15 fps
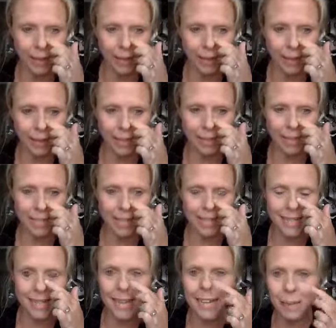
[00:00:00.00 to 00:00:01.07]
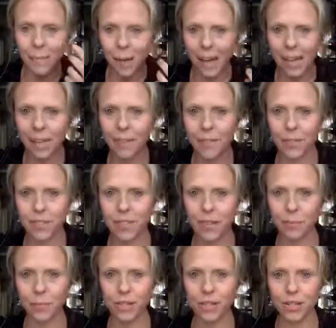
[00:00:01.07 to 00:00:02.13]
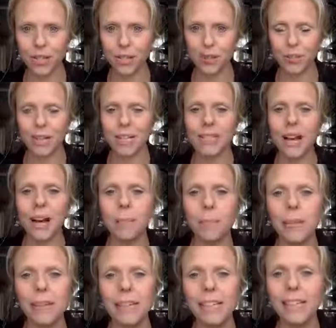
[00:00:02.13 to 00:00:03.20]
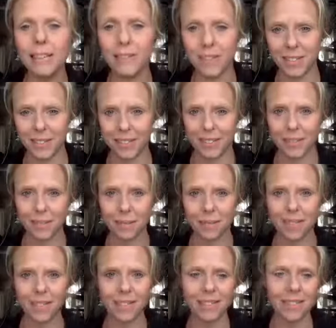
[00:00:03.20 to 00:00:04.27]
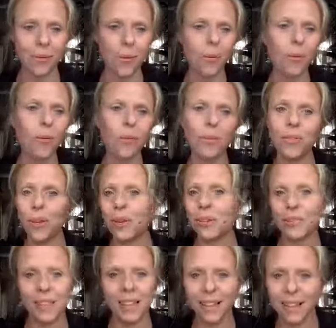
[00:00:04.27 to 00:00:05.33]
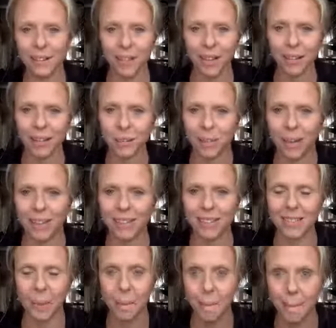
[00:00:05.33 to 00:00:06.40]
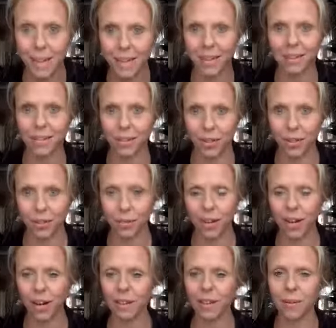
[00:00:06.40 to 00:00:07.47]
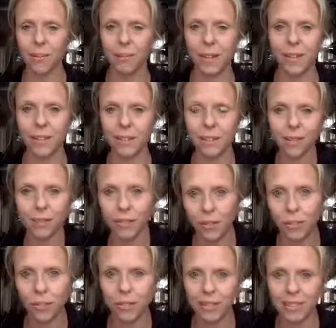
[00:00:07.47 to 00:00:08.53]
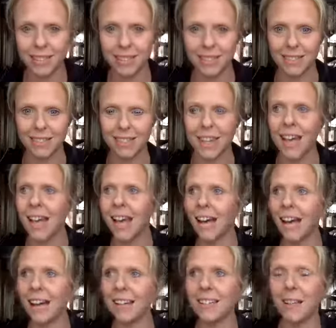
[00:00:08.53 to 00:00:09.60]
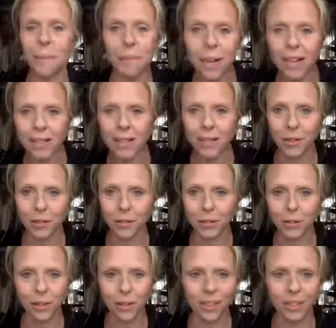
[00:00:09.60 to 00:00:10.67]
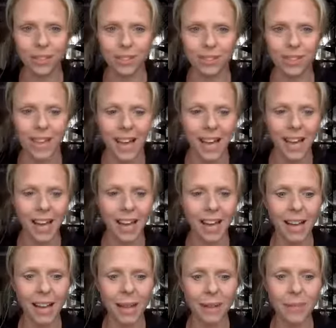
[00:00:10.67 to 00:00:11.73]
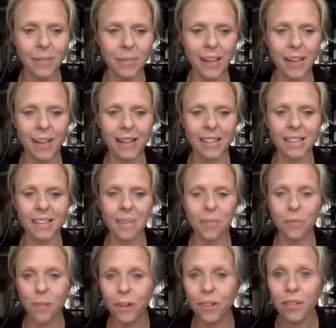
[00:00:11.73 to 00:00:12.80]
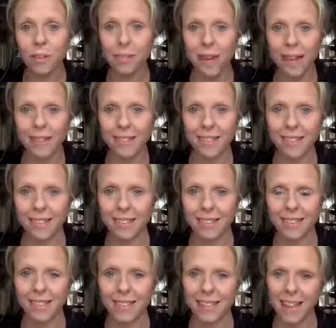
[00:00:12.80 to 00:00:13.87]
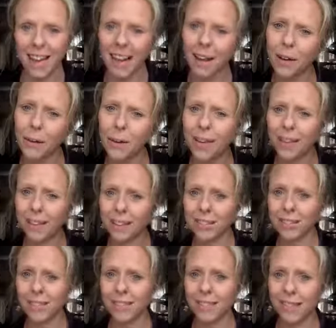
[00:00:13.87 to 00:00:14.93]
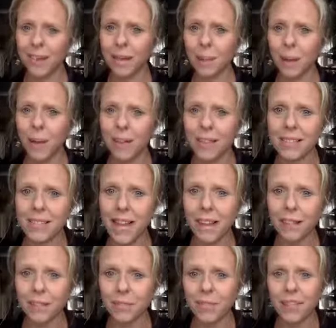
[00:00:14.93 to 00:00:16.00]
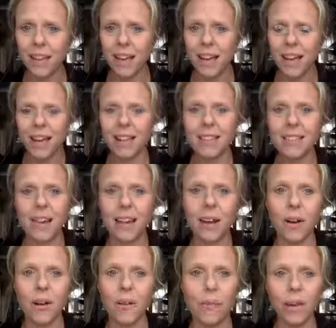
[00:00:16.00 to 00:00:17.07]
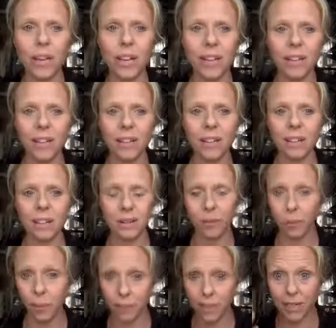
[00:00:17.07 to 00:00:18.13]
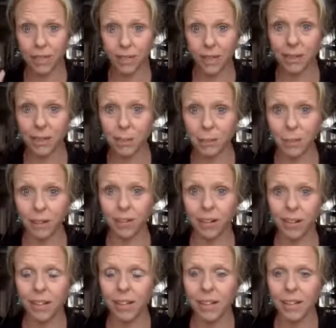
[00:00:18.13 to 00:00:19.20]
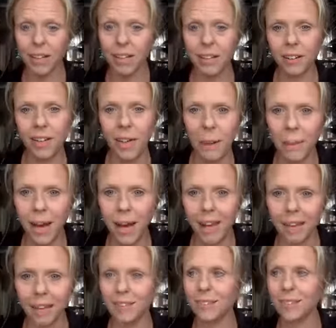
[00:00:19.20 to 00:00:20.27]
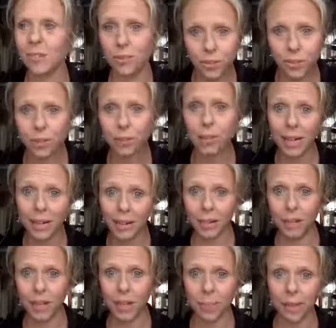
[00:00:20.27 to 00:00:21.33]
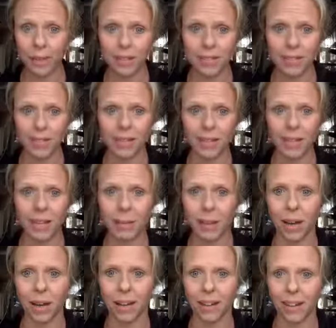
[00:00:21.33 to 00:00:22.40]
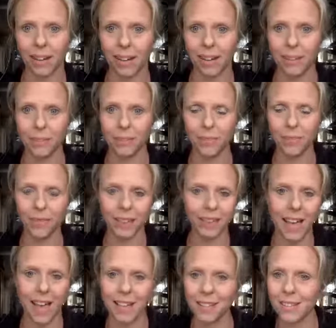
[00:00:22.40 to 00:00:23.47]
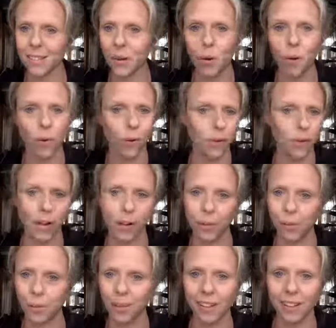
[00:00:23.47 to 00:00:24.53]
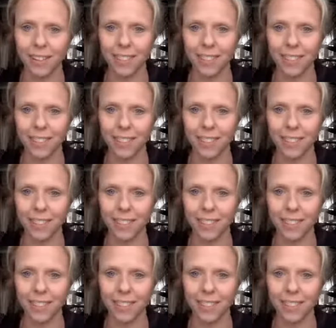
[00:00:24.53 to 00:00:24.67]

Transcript: um, it's the daily behaviors that we do, it's our belief systems, it's all those kind of aspects that make us who we are, that make us phenomenal leaders and amazing entrepreneurs. Um, and one of the main things is how we actually think about ourselves. It's how we look, when we look in the mirror, looking back, do we love that person looking back? Um, yes or no?